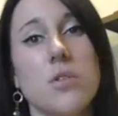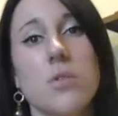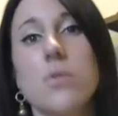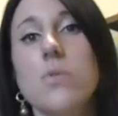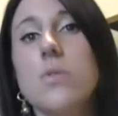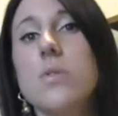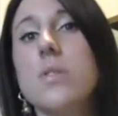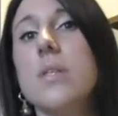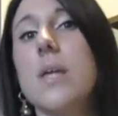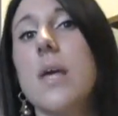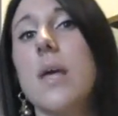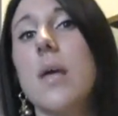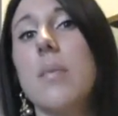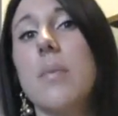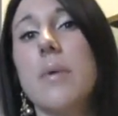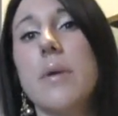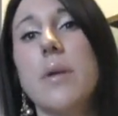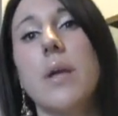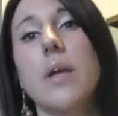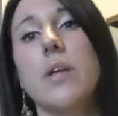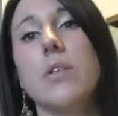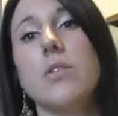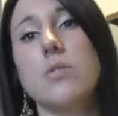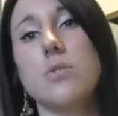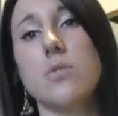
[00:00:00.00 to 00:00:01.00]
Tuesday, but
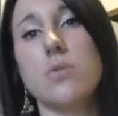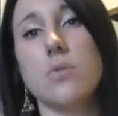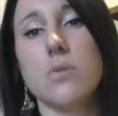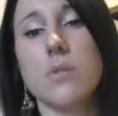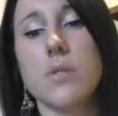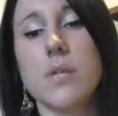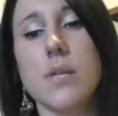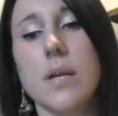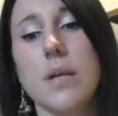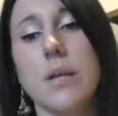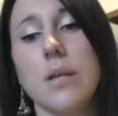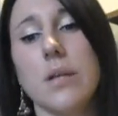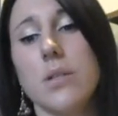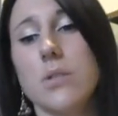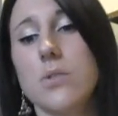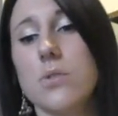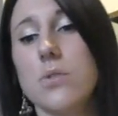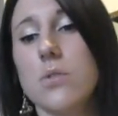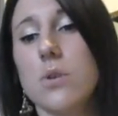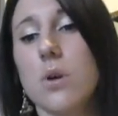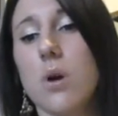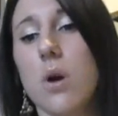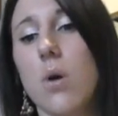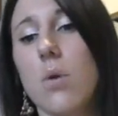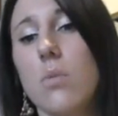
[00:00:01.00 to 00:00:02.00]
next Tuesday.
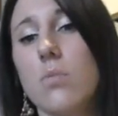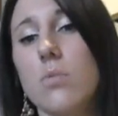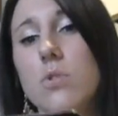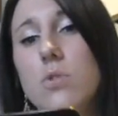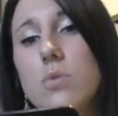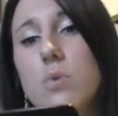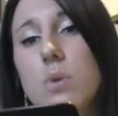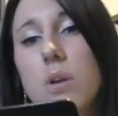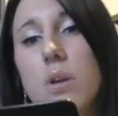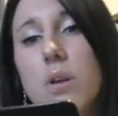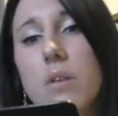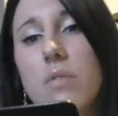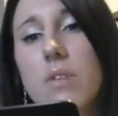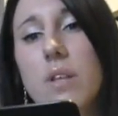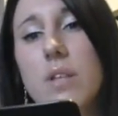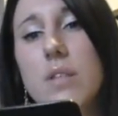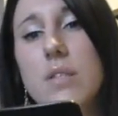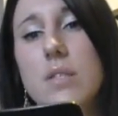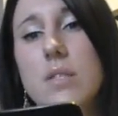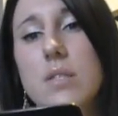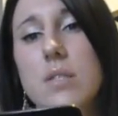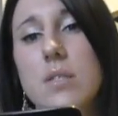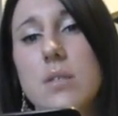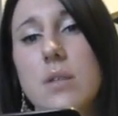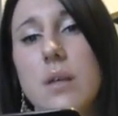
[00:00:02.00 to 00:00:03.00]
So I'm just wondering if
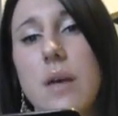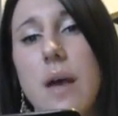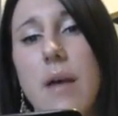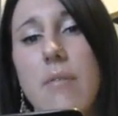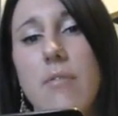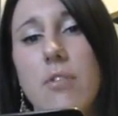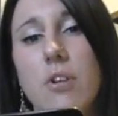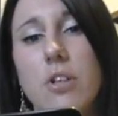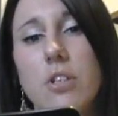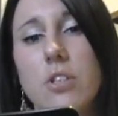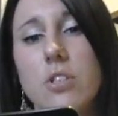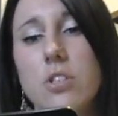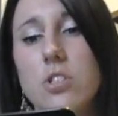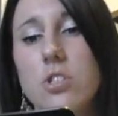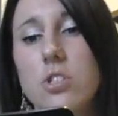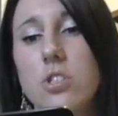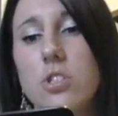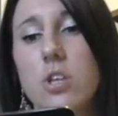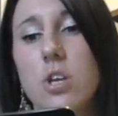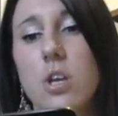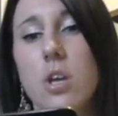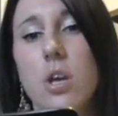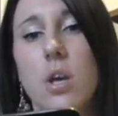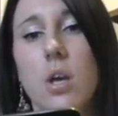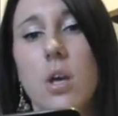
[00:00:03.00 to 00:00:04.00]
that's still average.